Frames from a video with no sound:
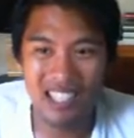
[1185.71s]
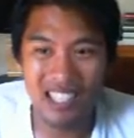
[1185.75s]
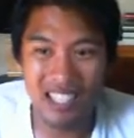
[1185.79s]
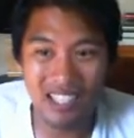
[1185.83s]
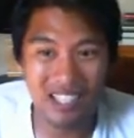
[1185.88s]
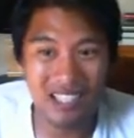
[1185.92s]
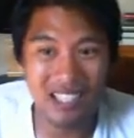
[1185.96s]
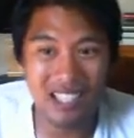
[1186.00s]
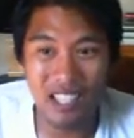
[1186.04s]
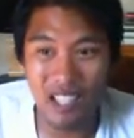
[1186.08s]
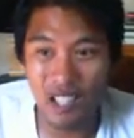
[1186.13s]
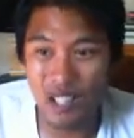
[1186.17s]

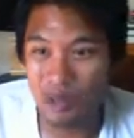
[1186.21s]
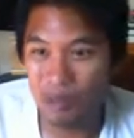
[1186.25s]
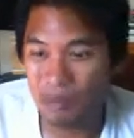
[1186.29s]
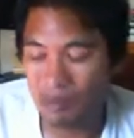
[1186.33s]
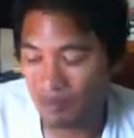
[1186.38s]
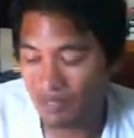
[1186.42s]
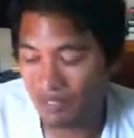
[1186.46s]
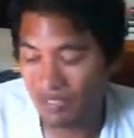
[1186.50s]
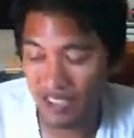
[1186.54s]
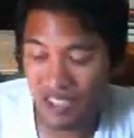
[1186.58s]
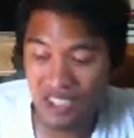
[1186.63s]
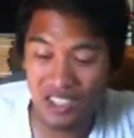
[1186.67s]
And a lot
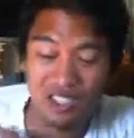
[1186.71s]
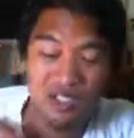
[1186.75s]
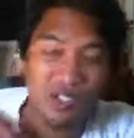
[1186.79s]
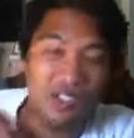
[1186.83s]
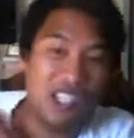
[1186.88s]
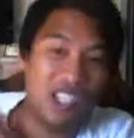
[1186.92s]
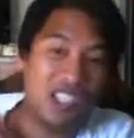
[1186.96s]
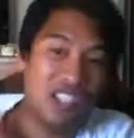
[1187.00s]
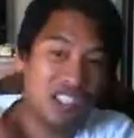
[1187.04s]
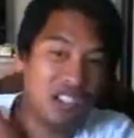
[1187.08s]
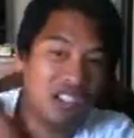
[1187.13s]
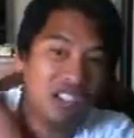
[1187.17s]
of these
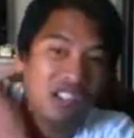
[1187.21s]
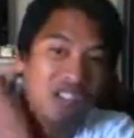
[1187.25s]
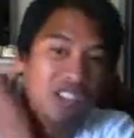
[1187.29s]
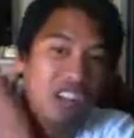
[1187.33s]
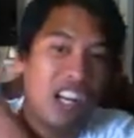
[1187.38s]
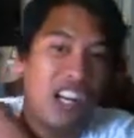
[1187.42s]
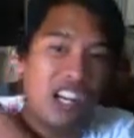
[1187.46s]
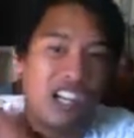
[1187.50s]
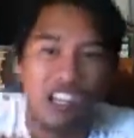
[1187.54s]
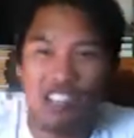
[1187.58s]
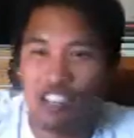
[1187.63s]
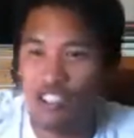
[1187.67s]
fighters will
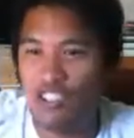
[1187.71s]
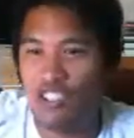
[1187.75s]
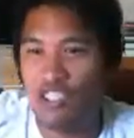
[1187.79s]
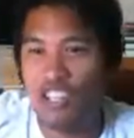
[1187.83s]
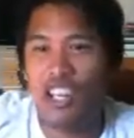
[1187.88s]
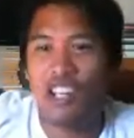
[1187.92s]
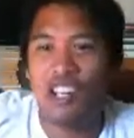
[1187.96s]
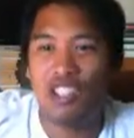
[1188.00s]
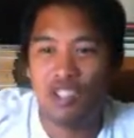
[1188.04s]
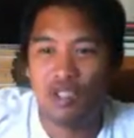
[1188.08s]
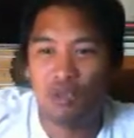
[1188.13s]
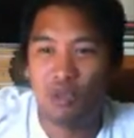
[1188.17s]
credit, oh
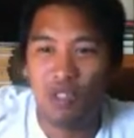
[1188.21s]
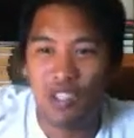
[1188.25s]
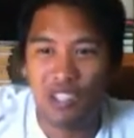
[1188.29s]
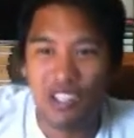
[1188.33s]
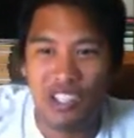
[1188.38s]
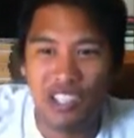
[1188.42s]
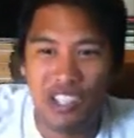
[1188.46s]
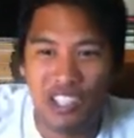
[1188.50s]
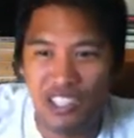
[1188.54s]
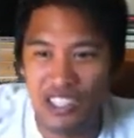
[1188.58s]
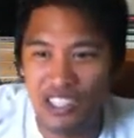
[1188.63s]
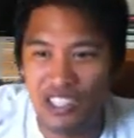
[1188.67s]
yeah, I was
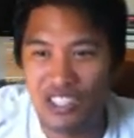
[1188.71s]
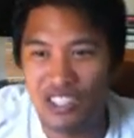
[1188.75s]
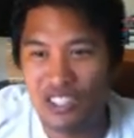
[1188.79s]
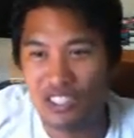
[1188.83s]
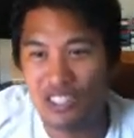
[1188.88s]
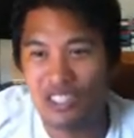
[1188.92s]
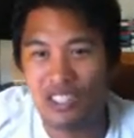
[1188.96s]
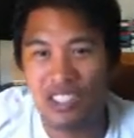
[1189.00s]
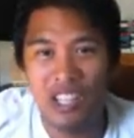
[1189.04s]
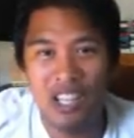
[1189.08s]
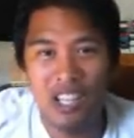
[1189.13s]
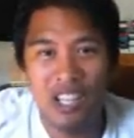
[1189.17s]
working on
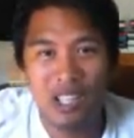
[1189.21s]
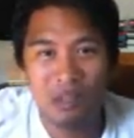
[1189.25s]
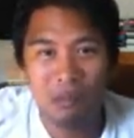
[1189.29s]
this